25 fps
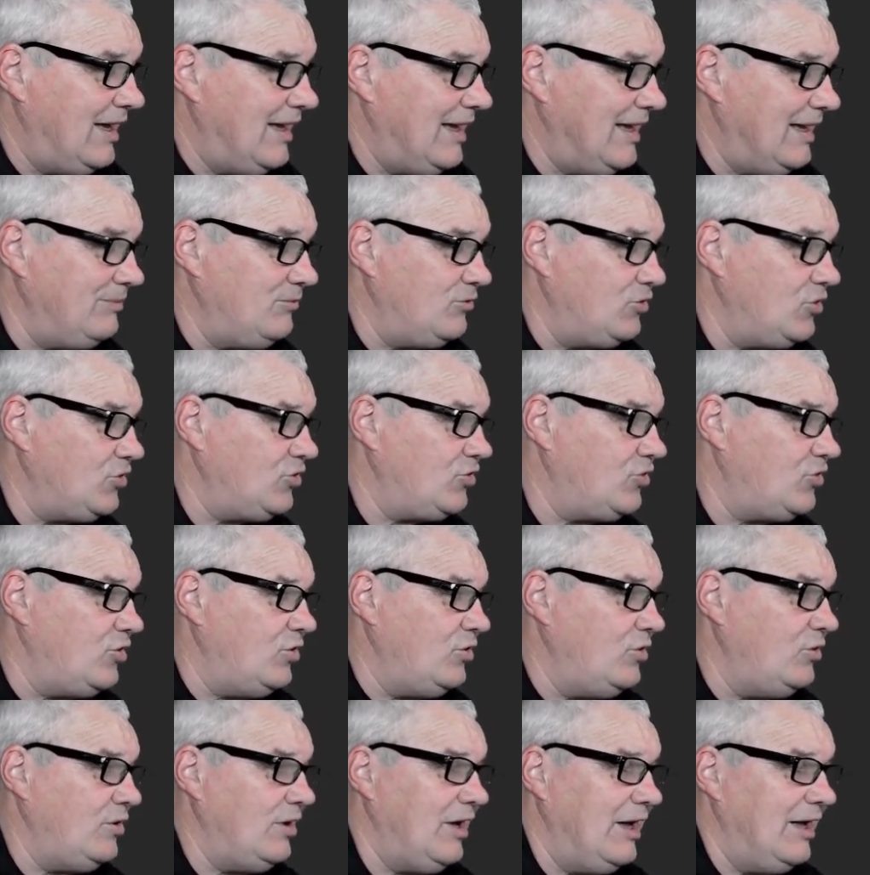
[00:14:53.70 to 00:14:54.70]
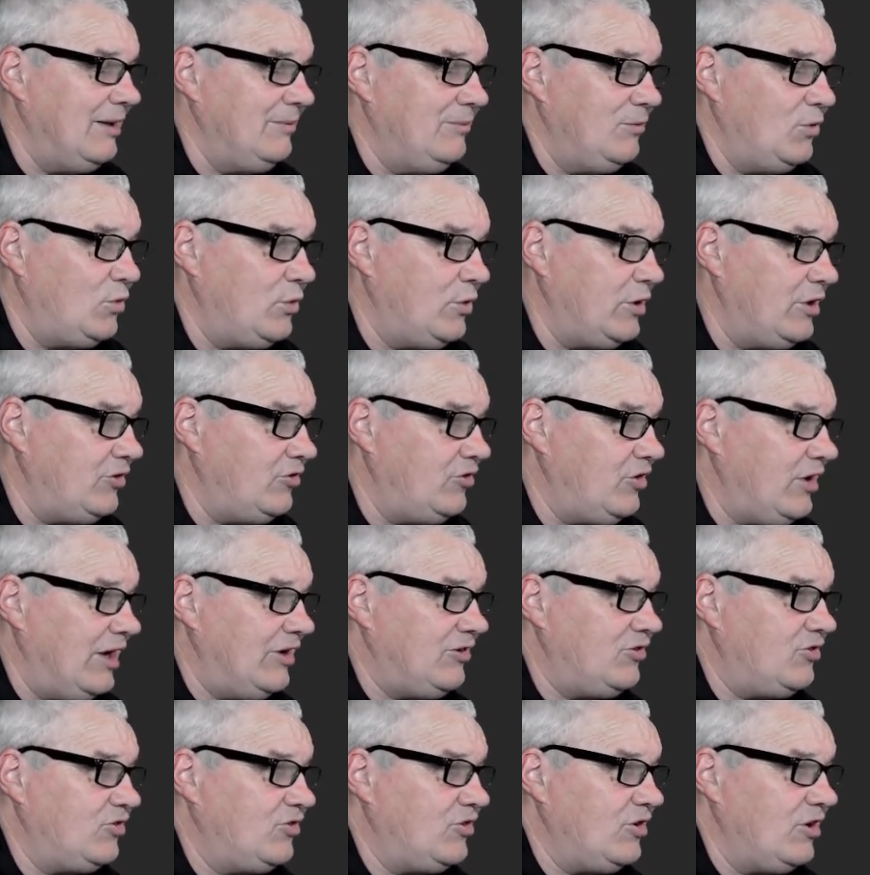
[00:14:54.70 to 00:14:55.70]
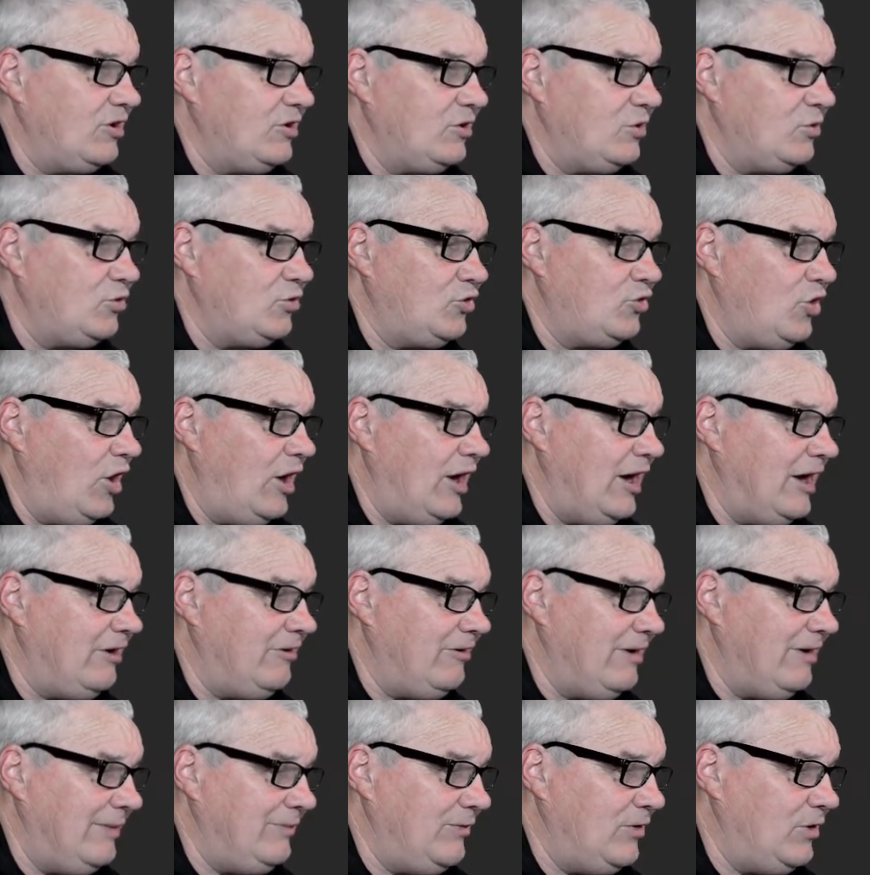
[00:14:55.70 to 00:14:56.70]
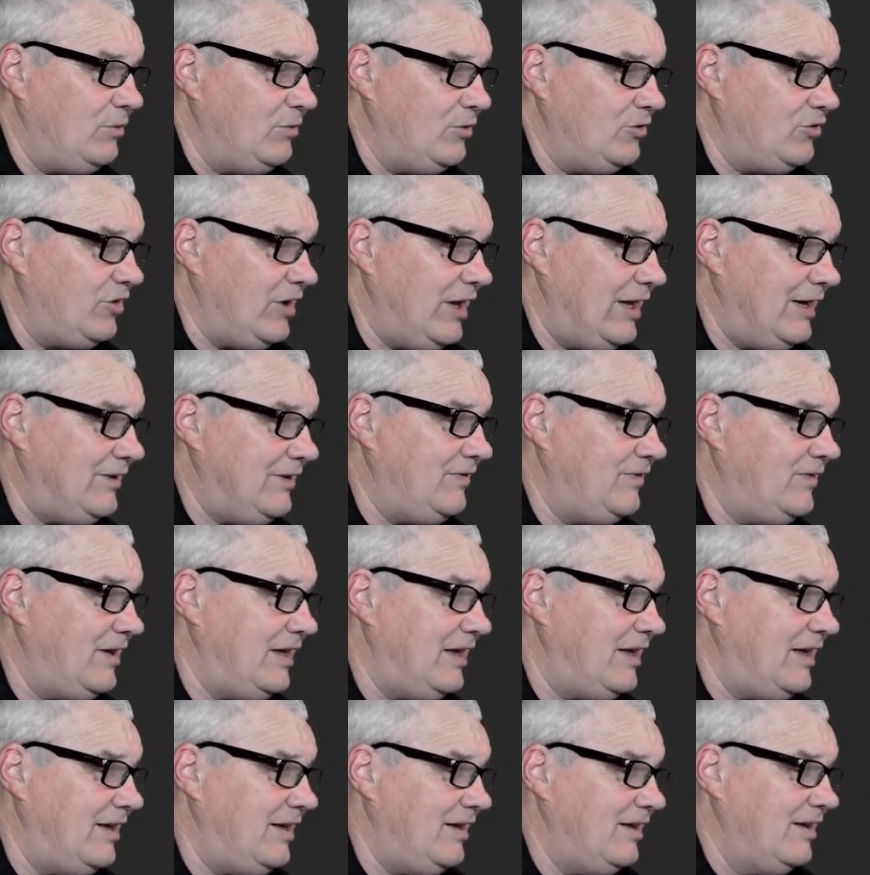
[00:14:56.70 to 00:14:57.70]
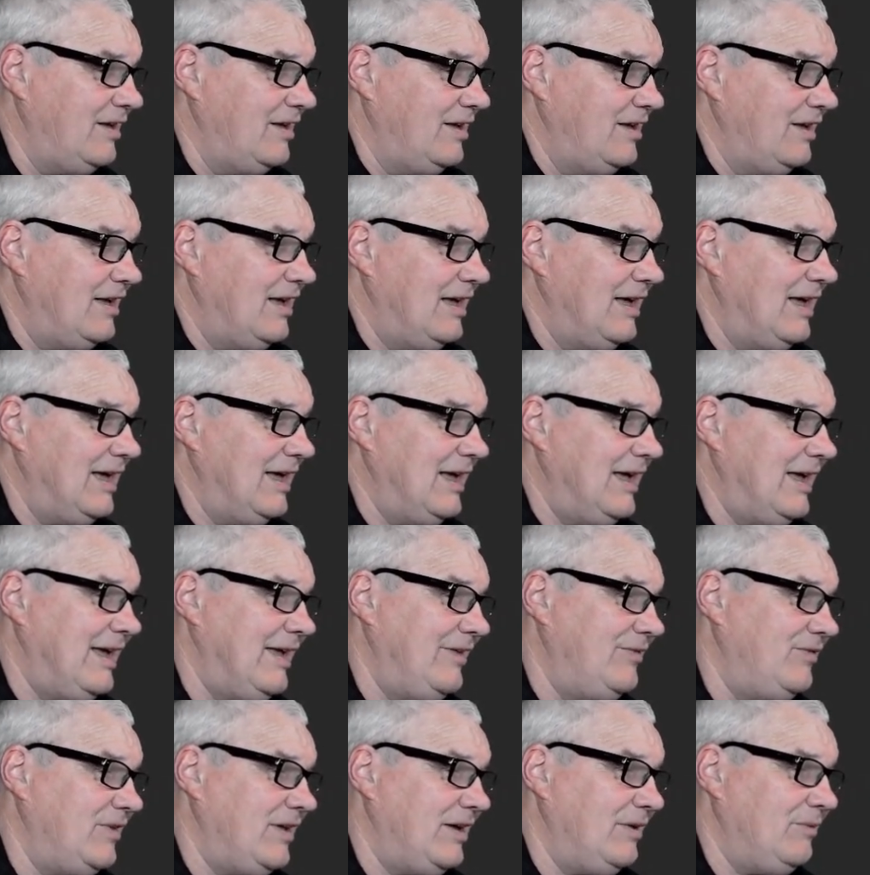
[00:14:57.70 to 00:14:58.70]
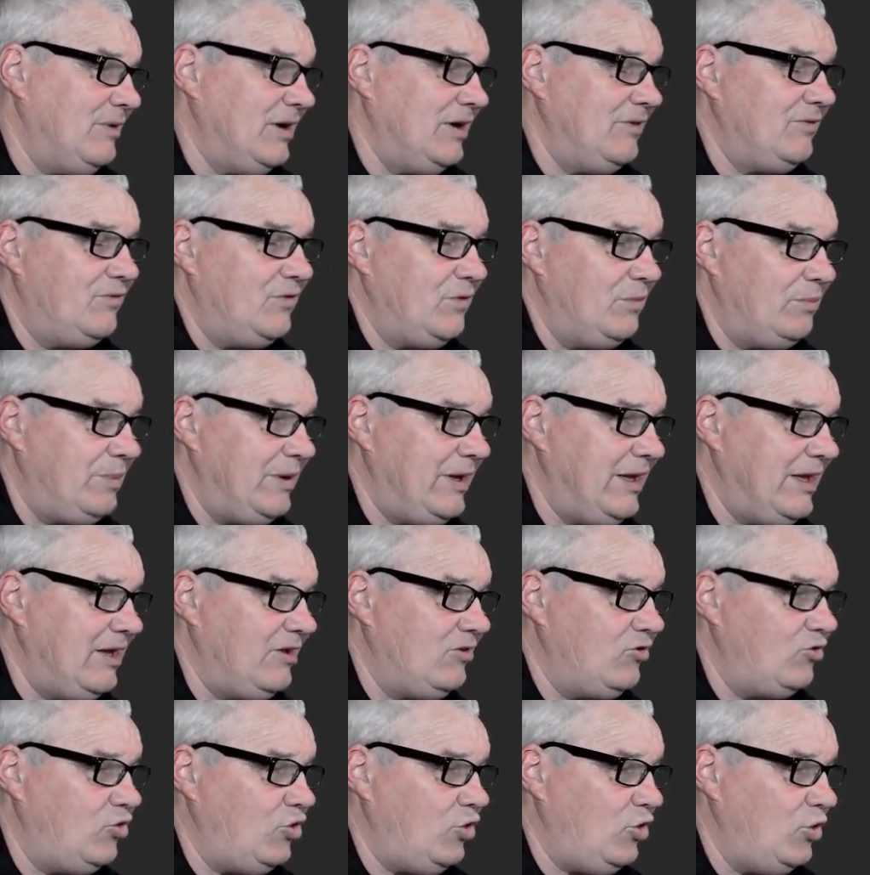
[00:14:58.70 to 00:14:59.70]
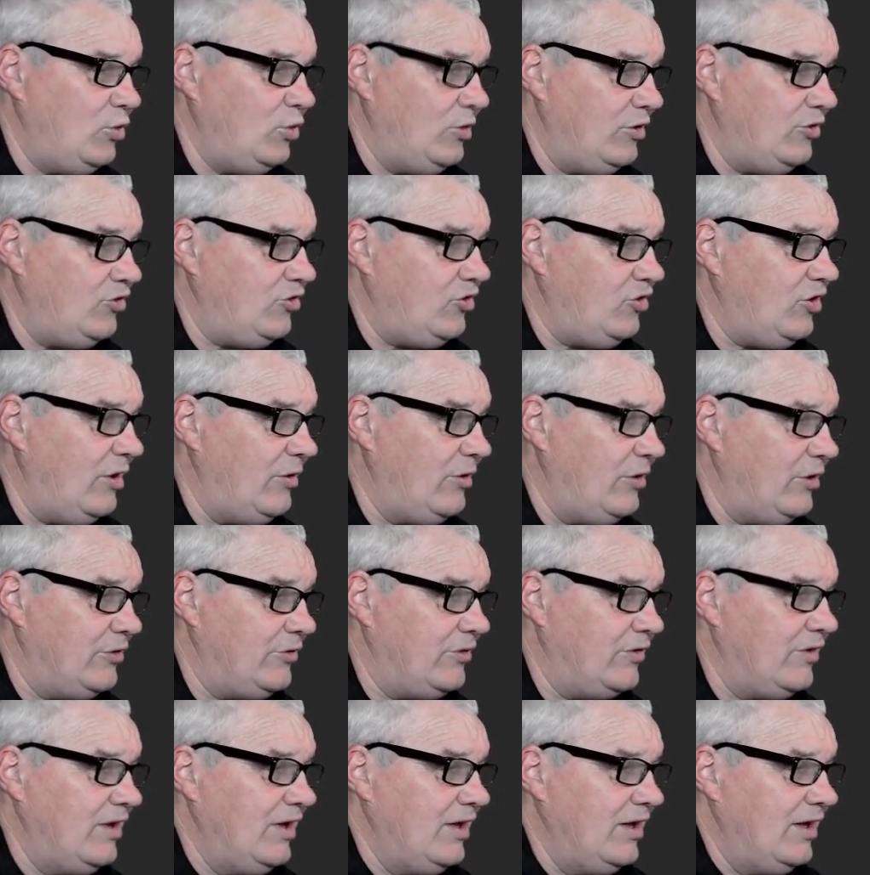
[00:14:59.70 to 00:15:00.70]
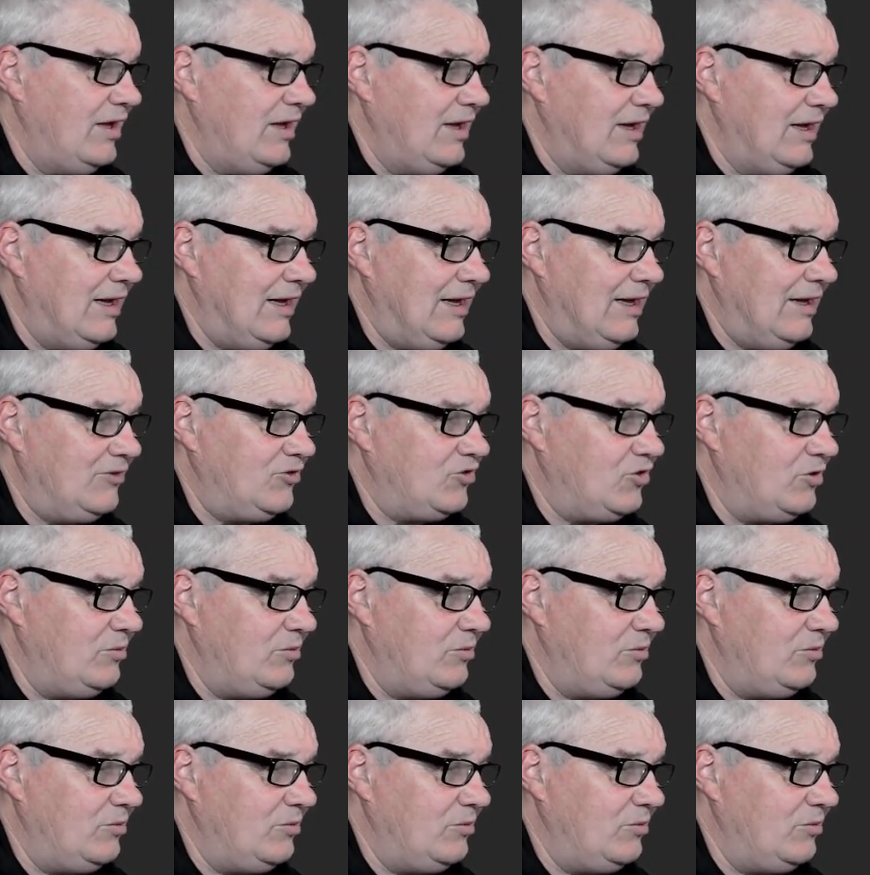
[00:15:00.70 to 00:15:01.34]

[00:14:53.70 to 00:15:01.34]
just to orientation, so a little diagram that was added there, and that one for PEG 2 and so on. Some